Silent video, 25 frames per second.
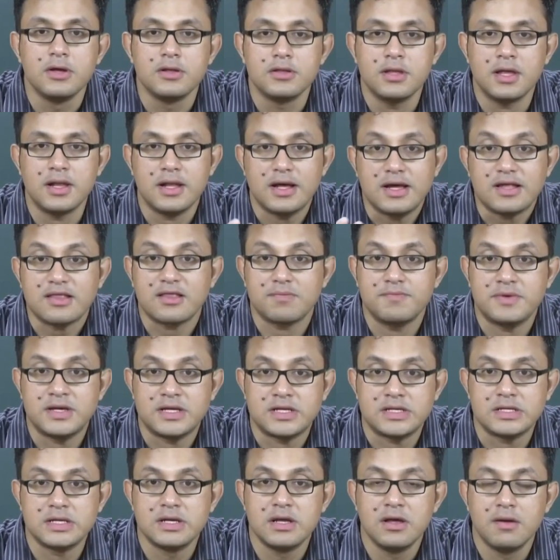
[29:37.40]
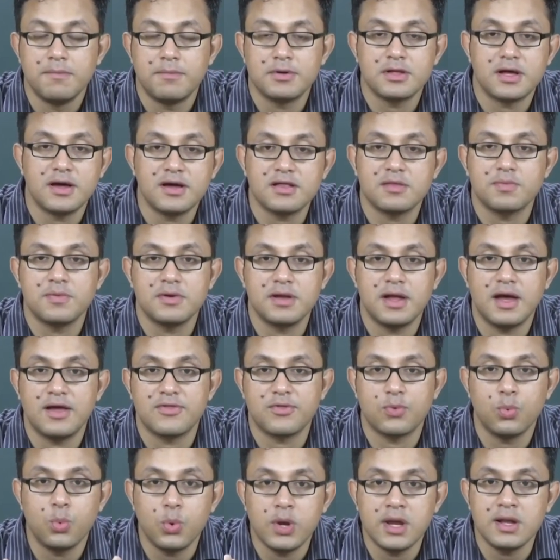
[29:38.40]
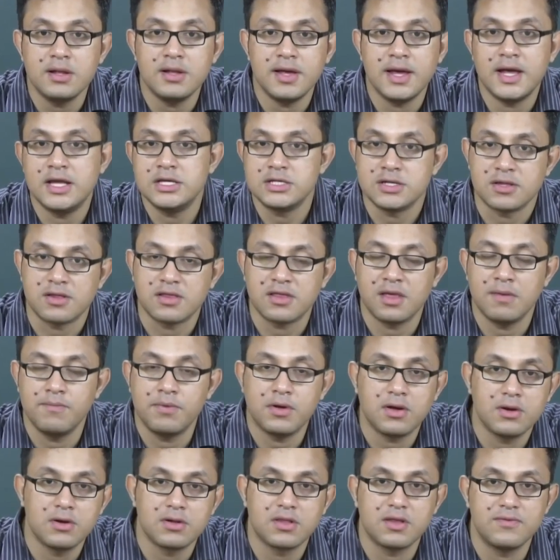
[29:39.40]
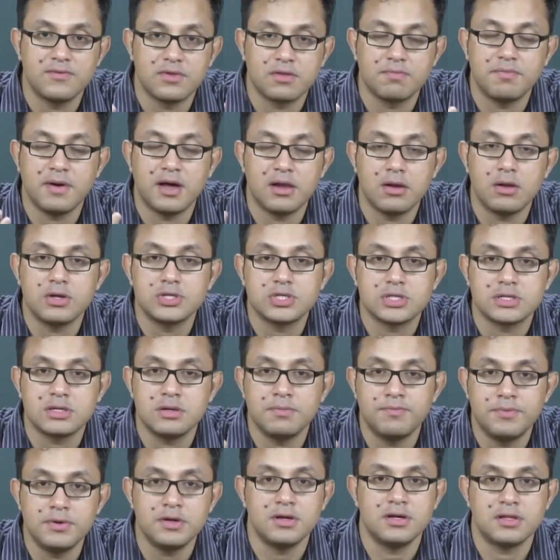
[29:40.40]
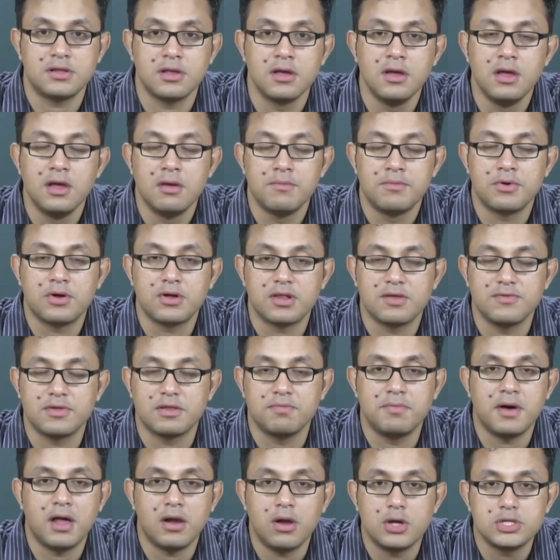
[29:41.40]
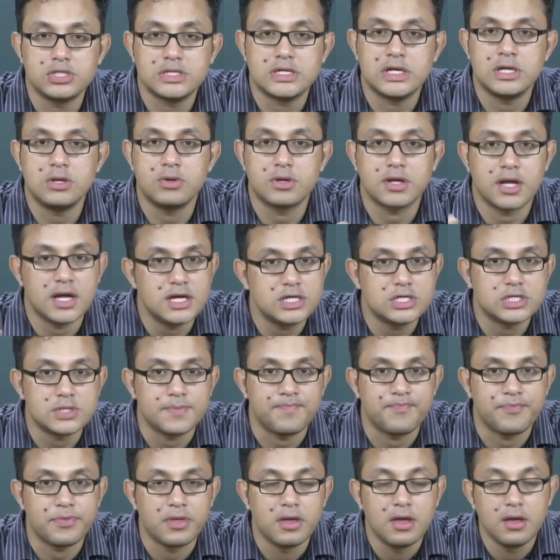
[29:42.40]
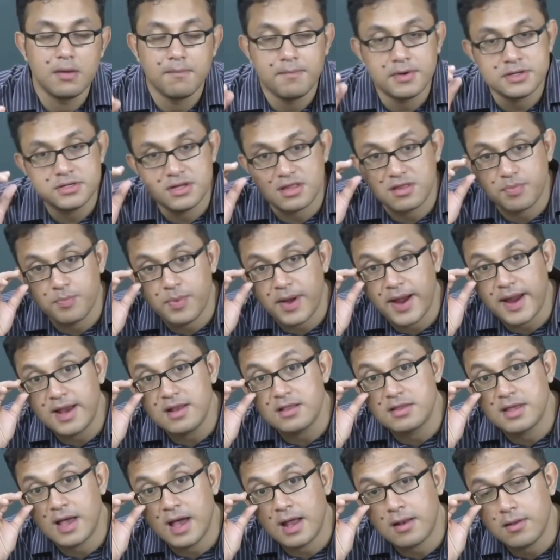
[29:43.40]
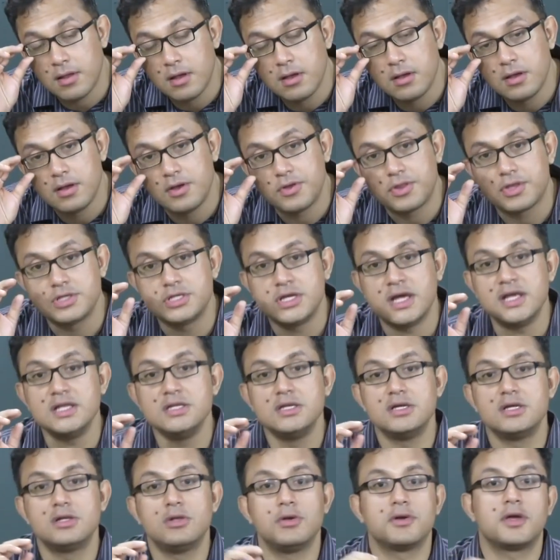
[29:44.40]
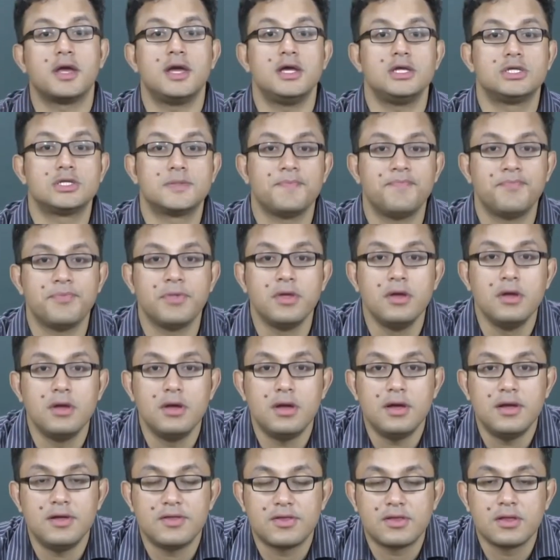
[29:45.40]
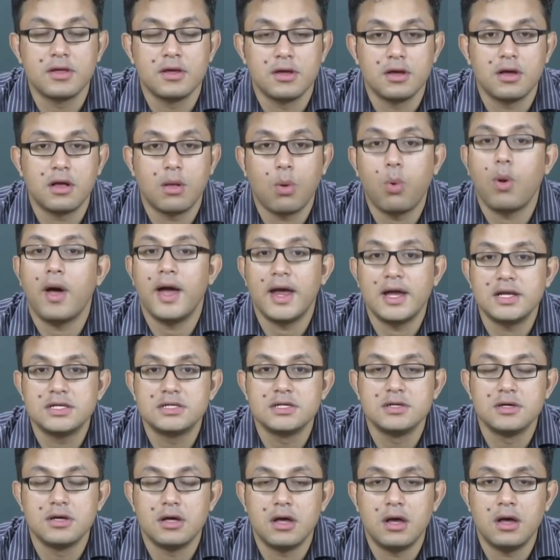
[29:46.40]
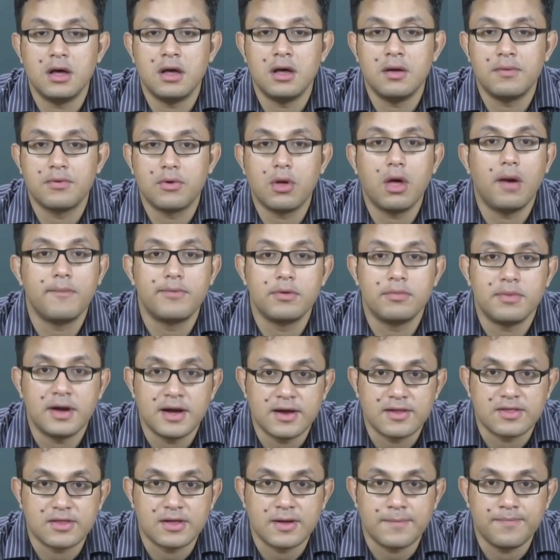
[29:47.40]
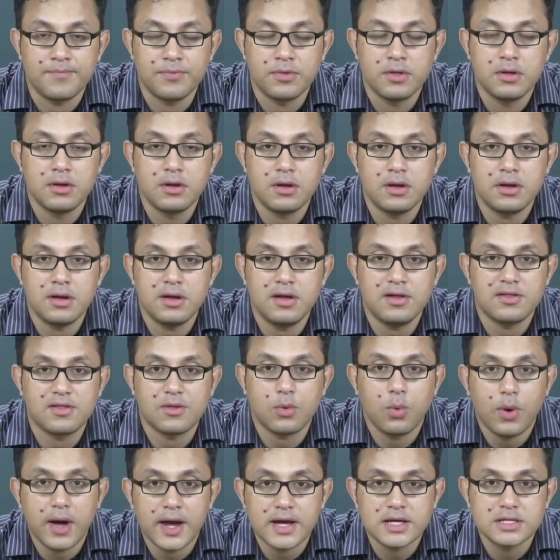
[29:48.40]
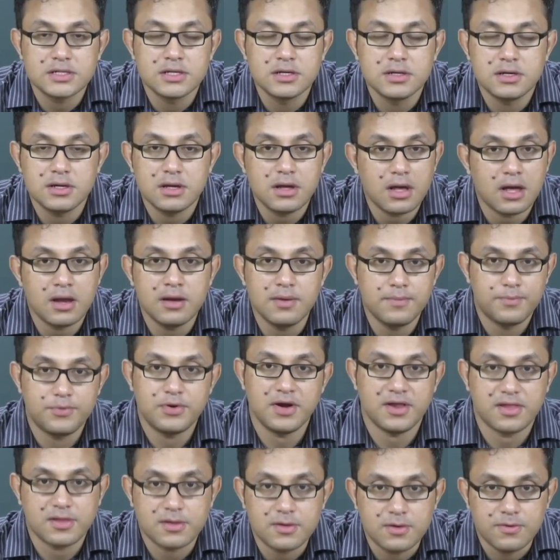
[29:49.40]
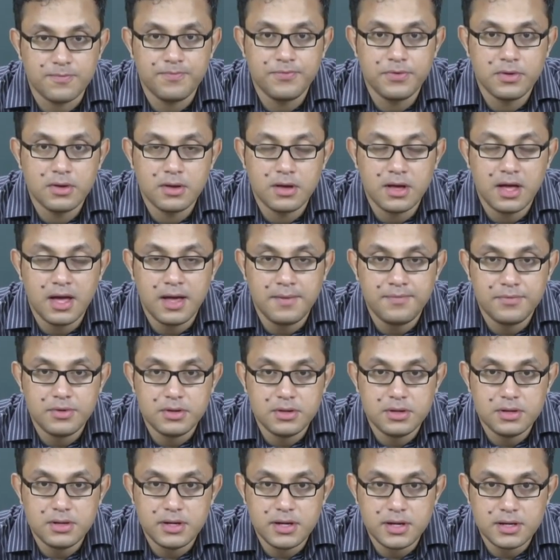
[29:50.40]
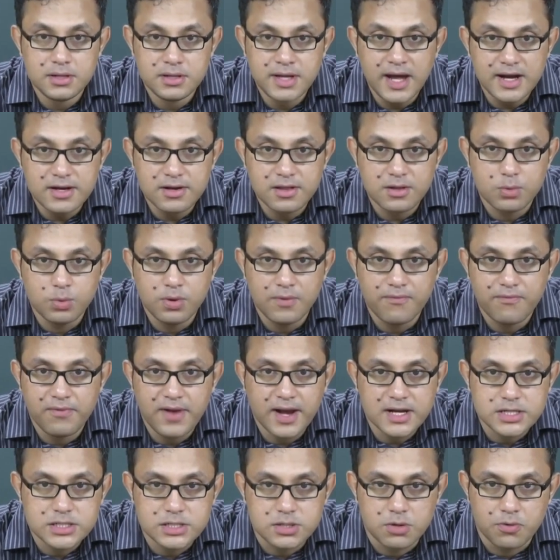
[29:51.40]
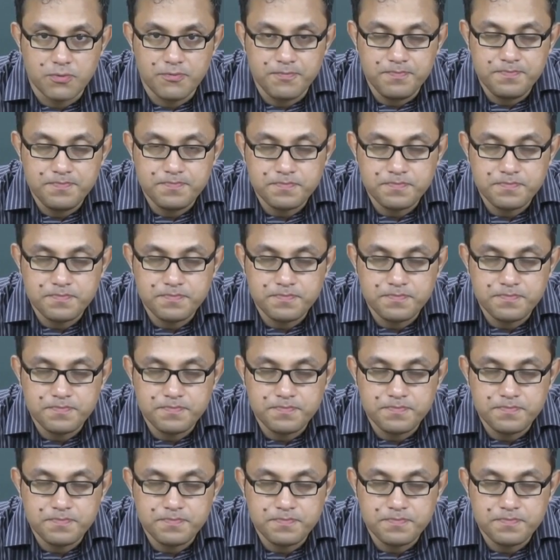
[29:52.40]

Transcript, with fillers: than a husband. But the husband has real agency because of his biological birth, because of his biological location. But despite that, his gendered location is quite uh, compromising, uh, is quite unimpressive. And that is reflective